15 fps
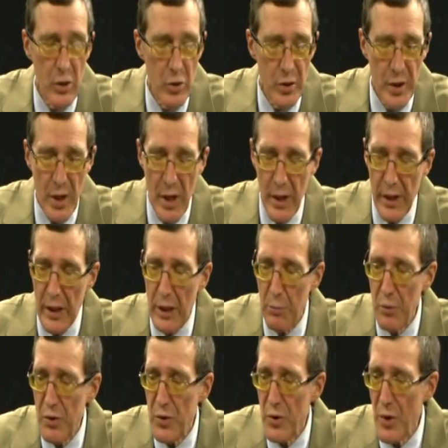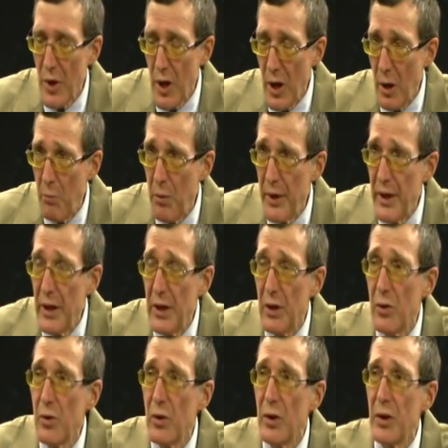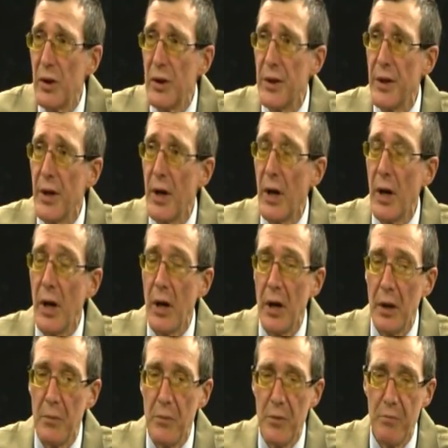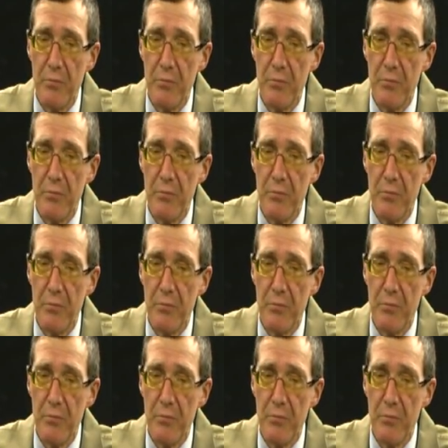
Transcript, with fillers: could not keep a job. He could uh,